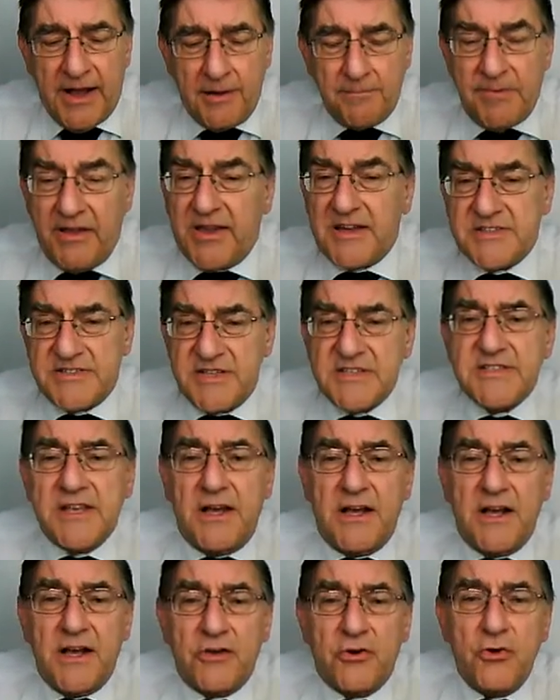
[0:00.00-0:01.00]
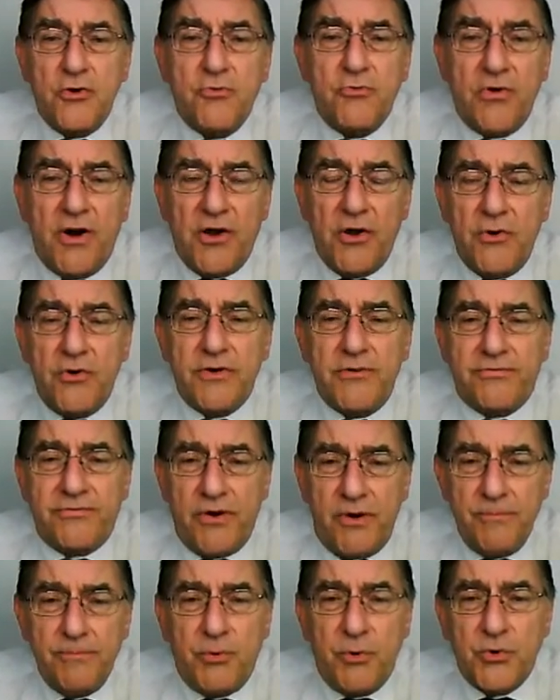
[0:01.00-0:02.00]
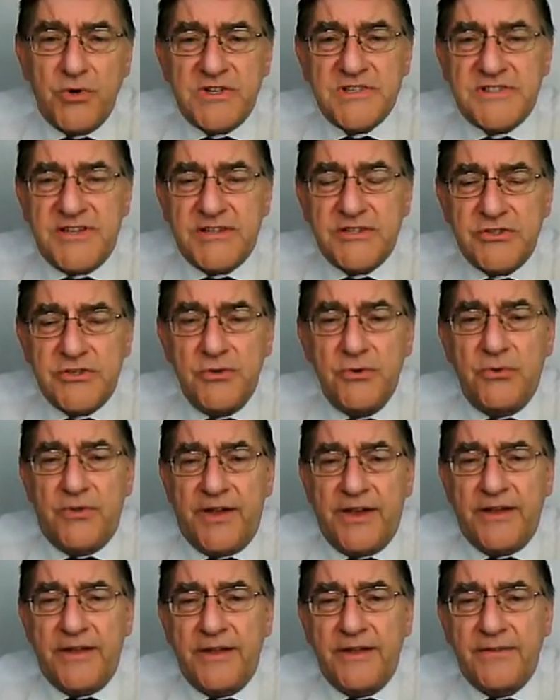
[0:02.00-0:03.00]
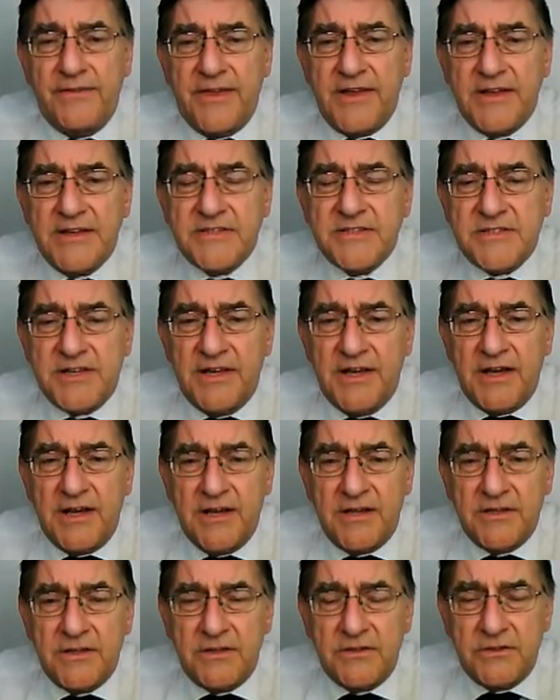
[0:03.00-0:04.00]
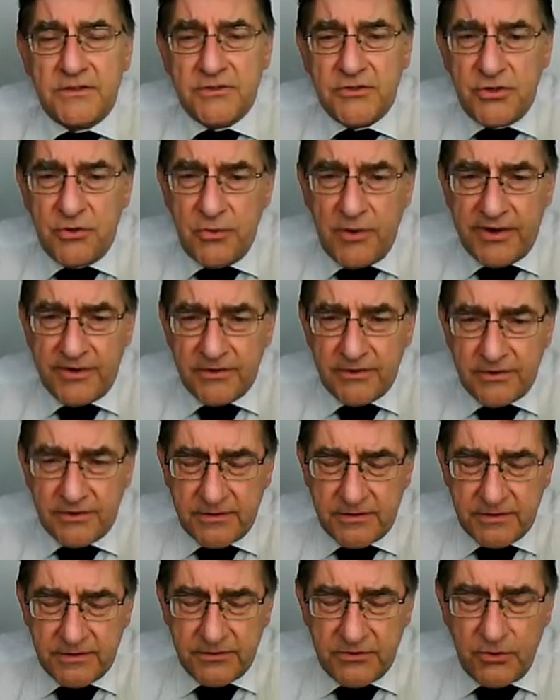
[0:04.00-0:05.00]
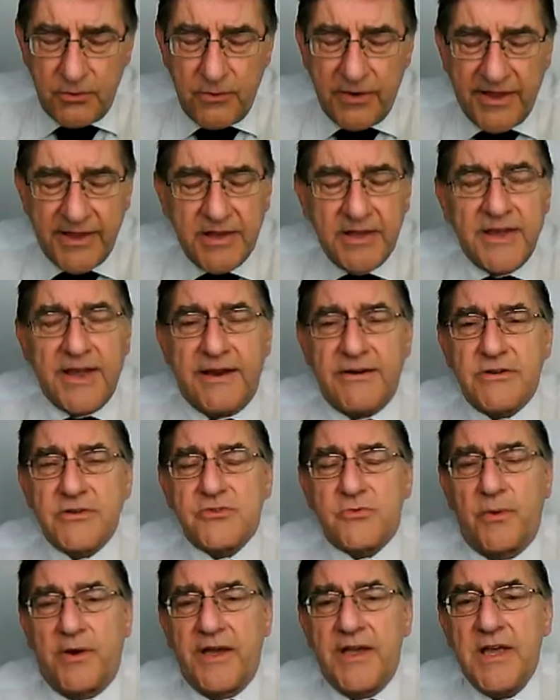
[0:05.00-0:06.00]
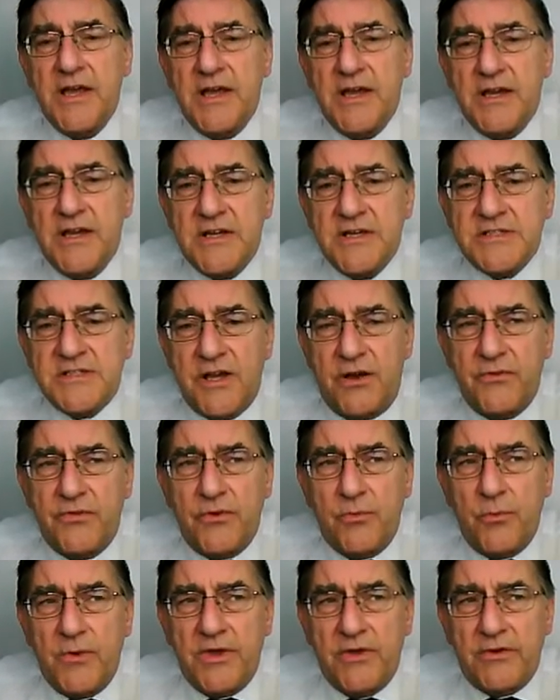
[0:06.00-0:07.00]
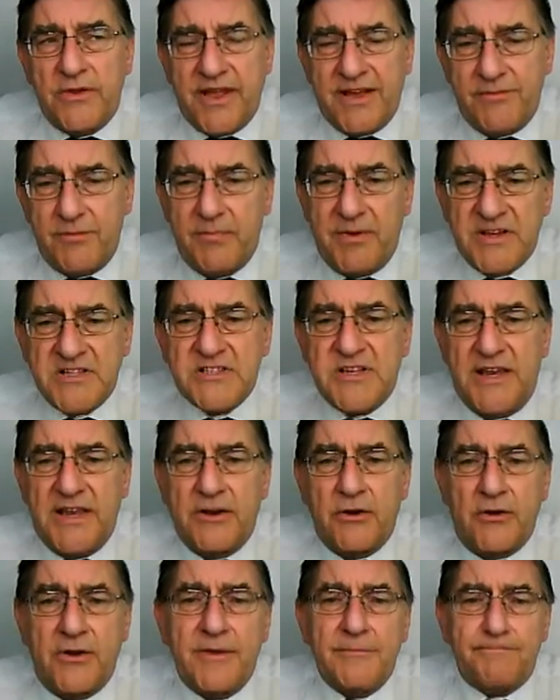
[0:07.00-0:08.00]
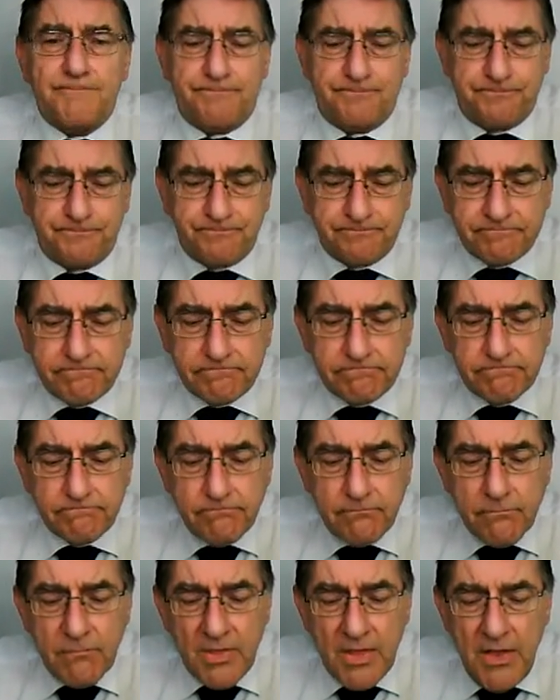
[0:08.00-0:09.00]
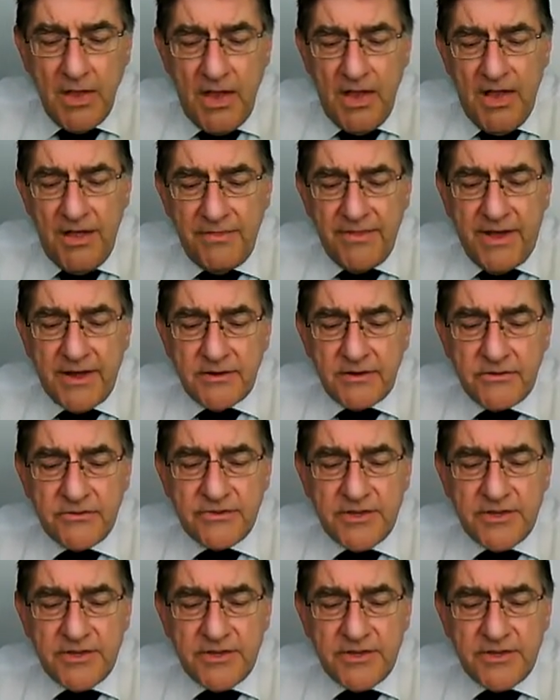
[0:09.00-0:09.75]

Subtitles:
because there's a good road from Portishead to there. There's a two-lane carriageway so that we could have a bus lane on it. That